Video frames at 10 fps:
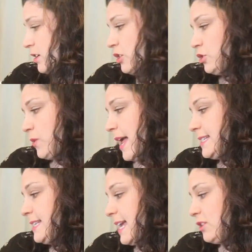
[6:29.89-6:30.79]
Shiraz
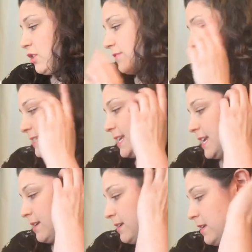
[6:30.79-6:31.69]
said
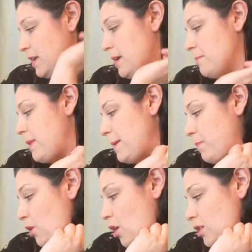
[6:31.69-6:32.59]
nervously. "My
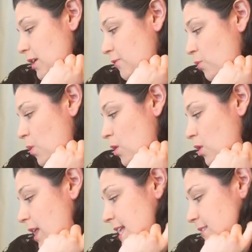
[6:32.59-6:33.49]
ball of
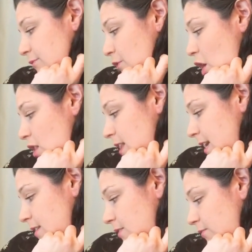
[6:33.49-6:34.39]
wool has
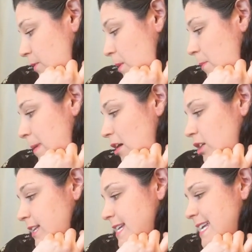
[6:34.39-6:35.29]
fallen from our
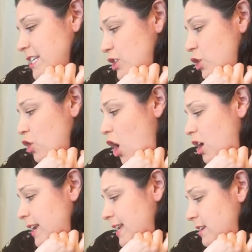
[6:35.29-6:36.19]
balcony into your
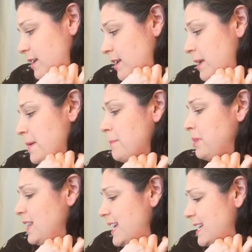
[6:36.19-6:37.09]
garden.
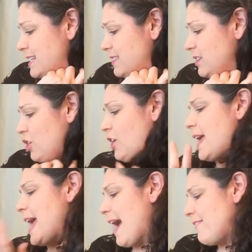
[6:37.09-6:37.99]
Please, could I
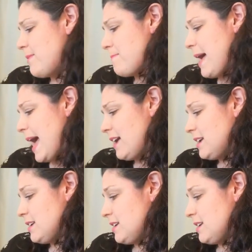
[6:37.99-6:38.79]
have it back?"